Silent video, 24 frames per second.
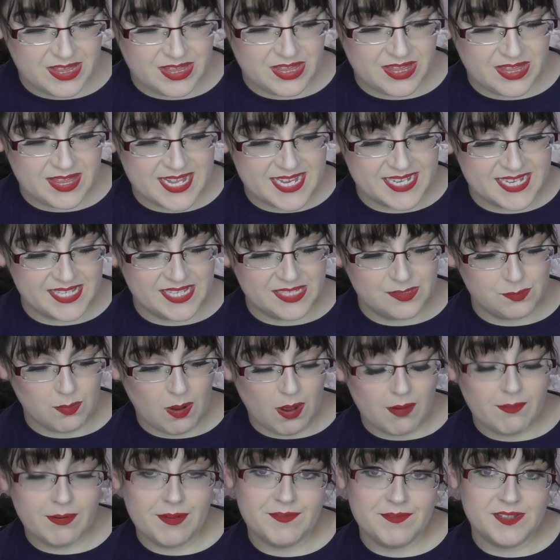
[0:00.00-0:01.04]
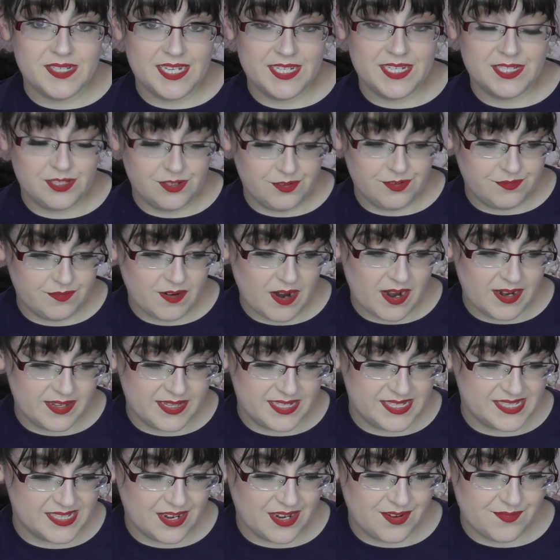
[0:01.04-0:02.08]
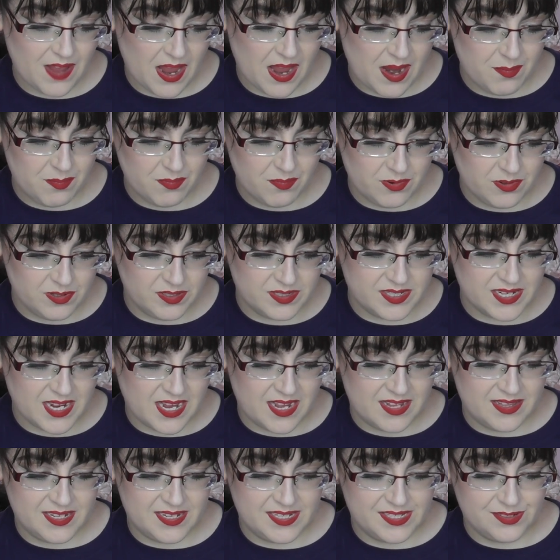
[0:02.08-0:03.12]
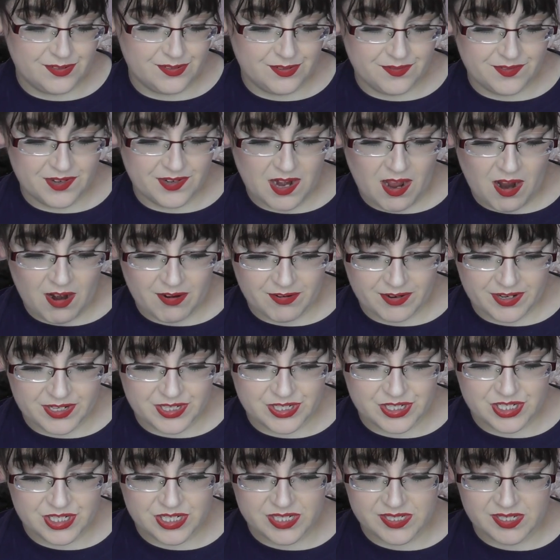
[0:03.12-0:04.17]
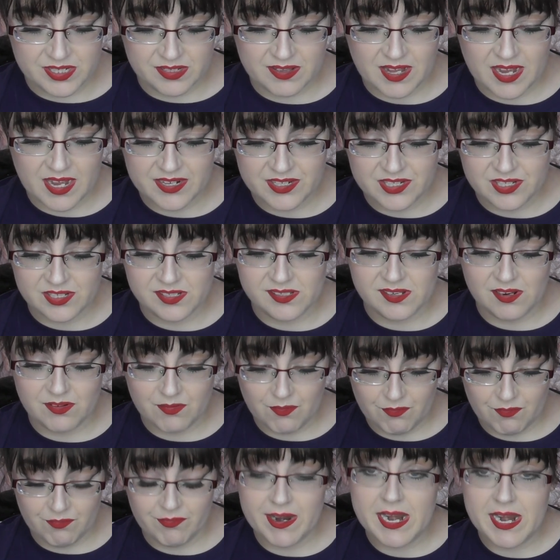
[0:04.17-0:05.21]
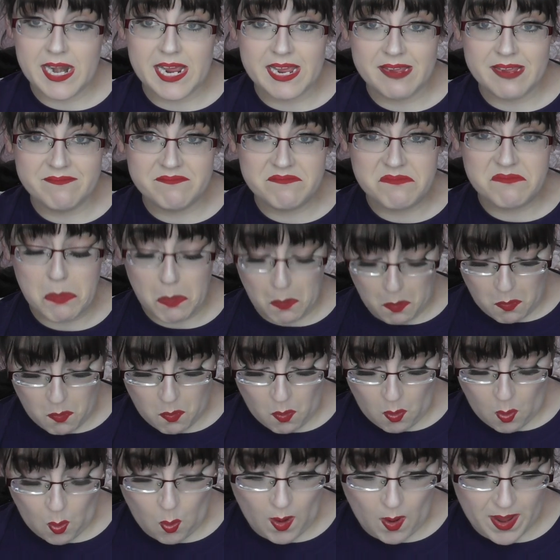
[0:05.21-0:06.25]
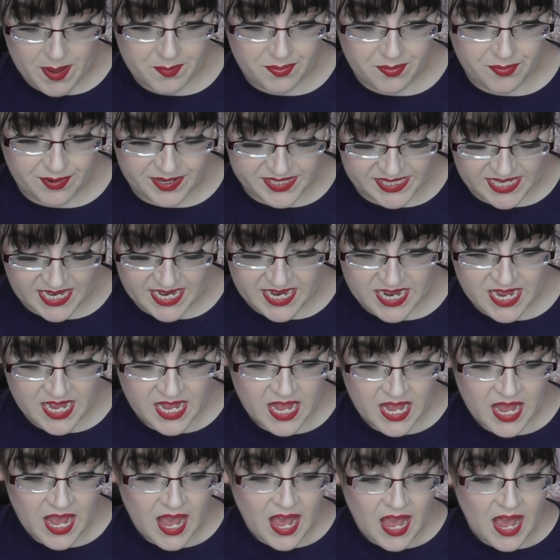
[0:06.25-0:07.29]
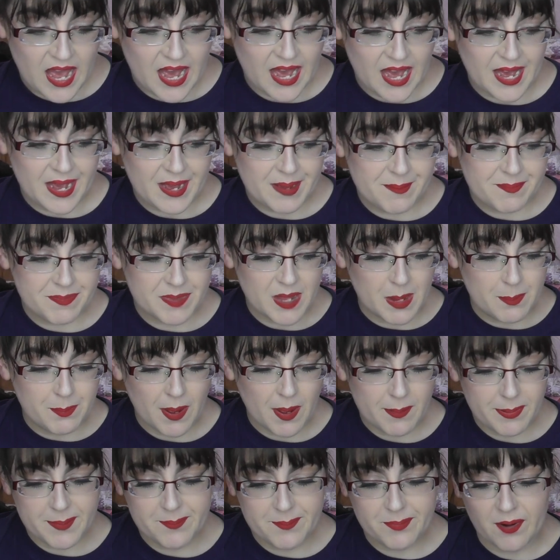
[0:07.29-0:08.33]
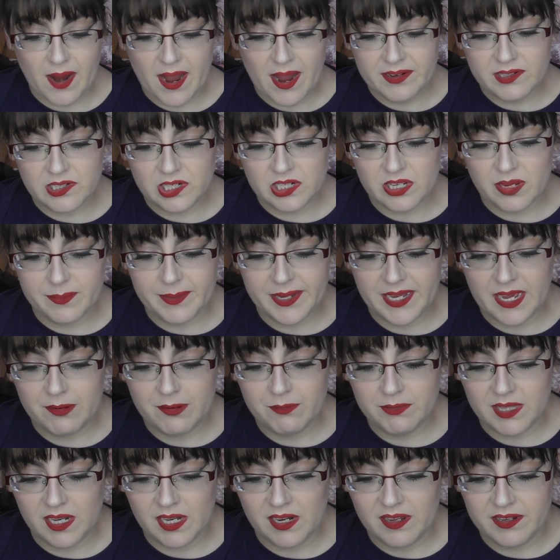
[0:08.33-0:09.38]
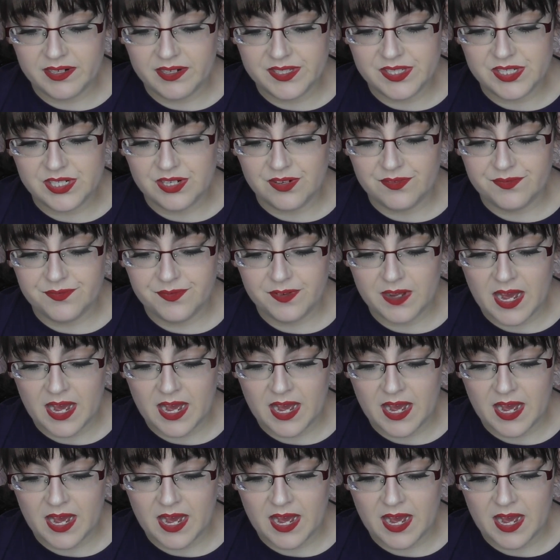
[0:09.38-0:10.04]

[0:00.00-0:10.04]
this is what we've seen so far. This kind of emerald and this sort of an orange, so that does look really quite pretty. Bobbi Brown are coming out with a lot of stuff